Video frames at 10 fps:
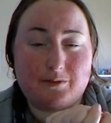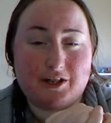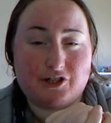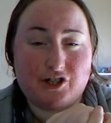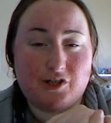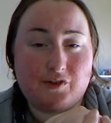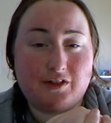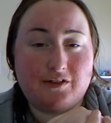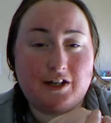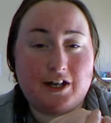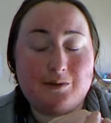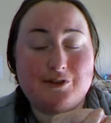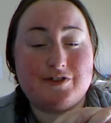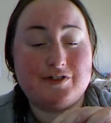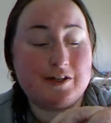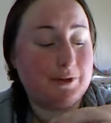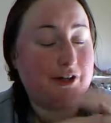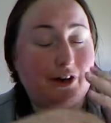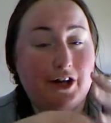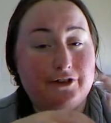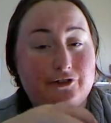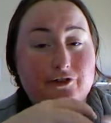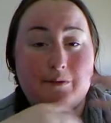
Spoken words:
to be achieving today, which is something that I do.